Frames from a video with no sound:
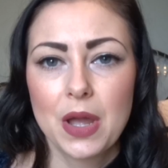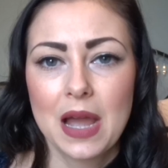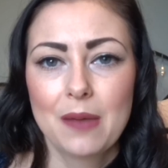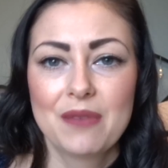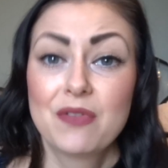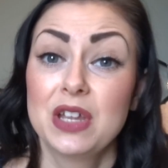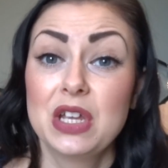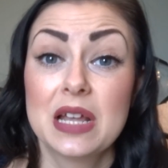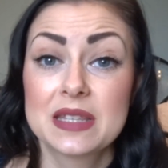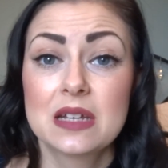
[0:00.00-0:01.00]
However,
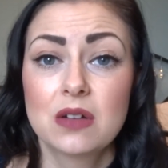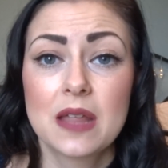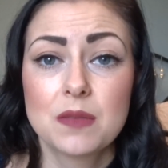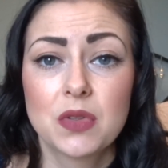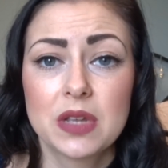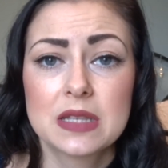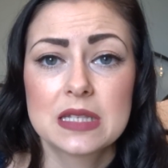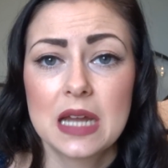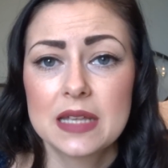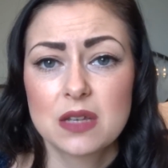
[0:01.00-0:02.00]
you can still get them on the
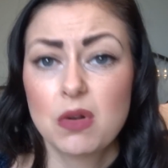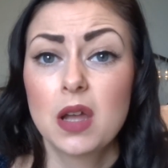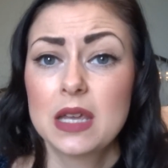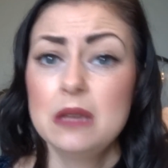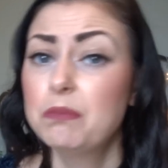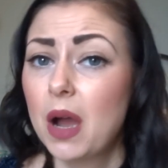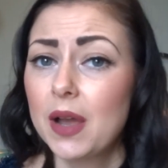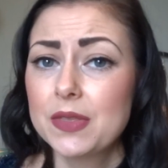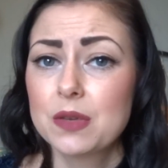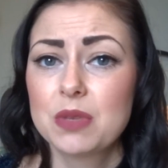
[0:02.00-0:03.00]
internet, so I keep
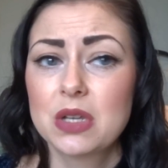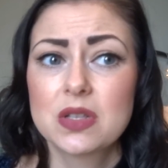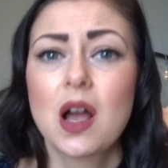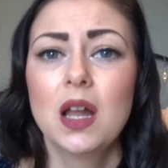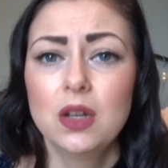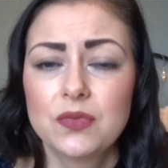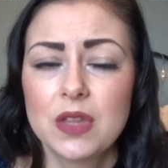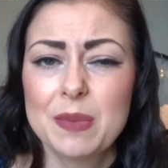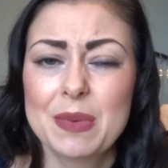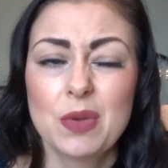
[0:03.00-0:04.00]
buying them because I love
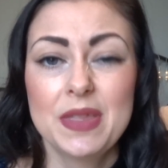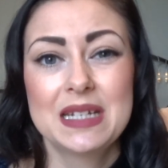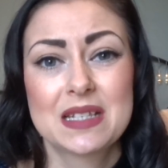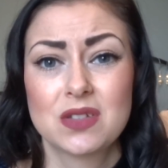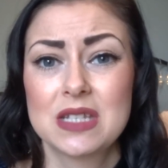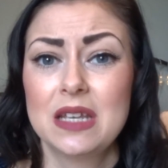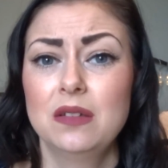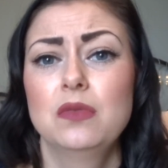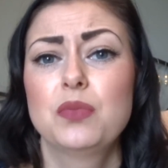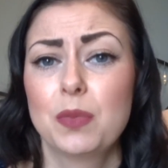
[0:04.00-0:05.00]
them, and when they
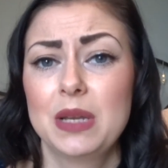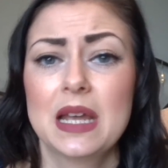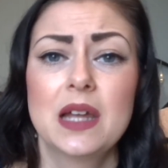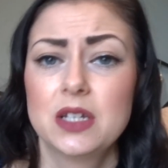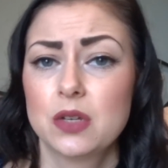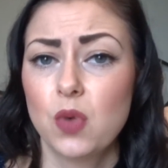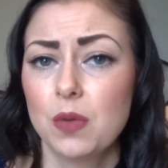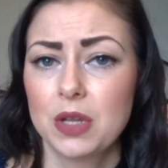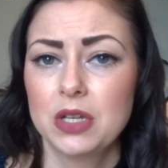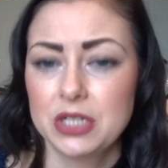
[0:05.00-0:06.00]
discontinue, probably I don't know what I'm gonna